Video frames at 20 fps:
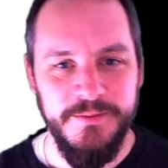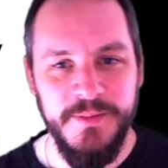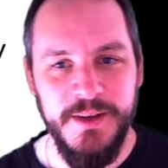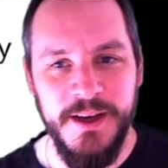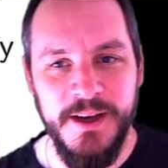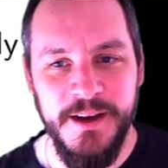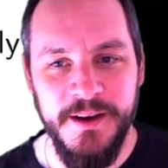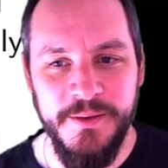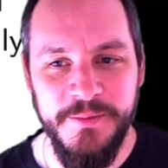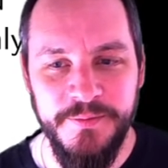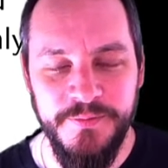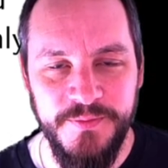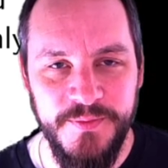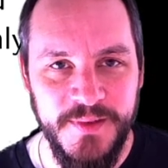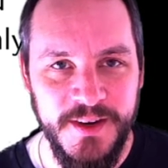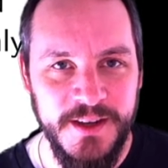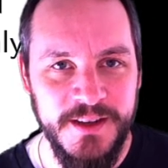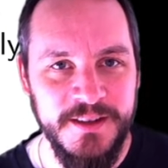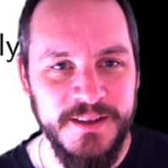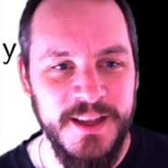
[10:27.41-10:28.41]

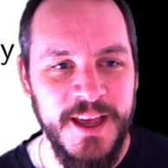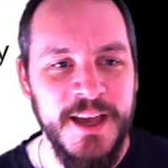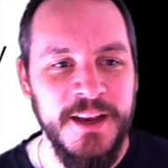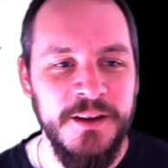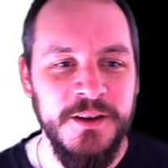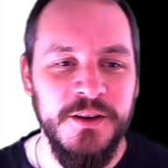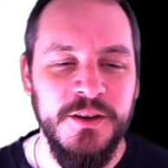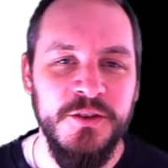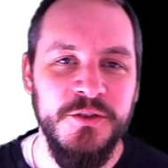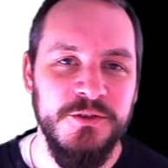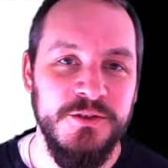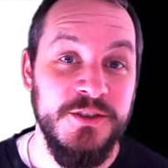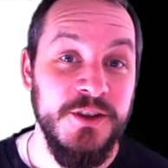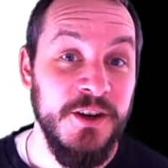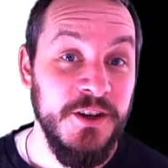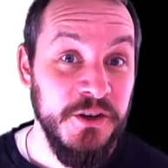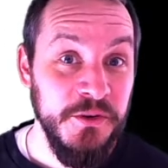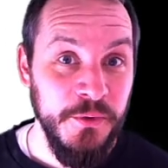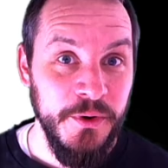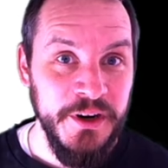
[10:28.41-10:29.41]
And then you
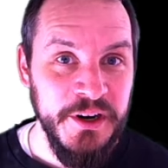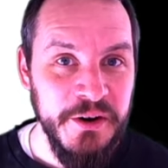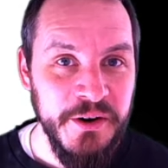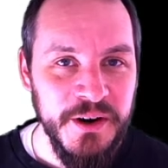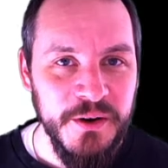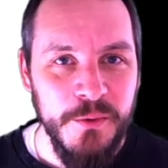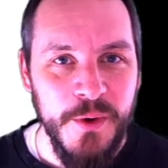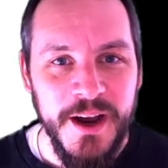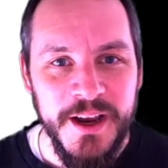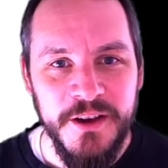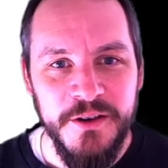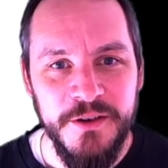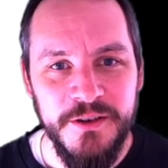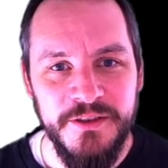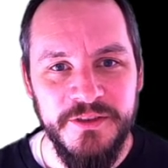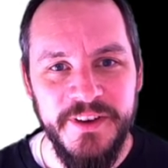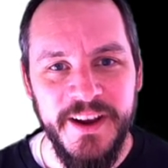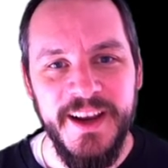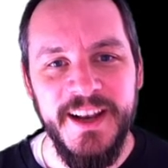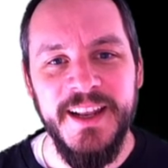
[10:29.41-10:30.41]
start to wondering why you are
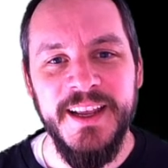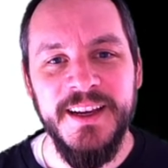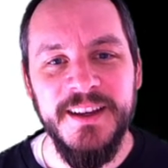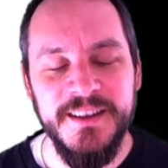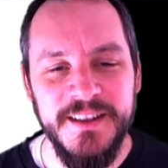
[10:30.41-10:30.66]
failing.